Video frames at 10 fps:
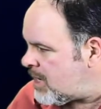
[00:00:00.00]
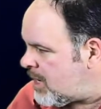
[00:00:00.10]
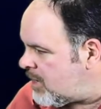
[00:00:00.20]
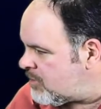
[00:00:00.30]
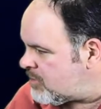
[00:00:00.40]

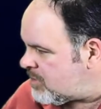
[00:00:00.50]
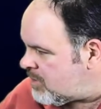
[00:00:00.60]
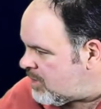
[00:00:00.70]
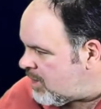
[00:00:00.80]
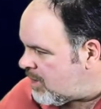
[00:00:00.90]
is
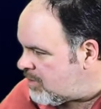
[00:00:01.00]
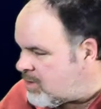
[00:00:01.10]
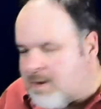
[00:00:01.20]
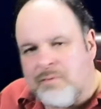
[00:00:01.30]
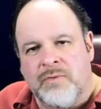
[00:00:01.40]

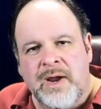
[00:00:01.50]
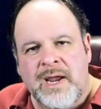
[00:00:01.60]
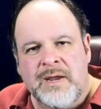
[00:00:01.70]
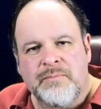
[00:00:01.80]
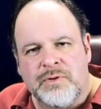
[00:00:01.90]
the array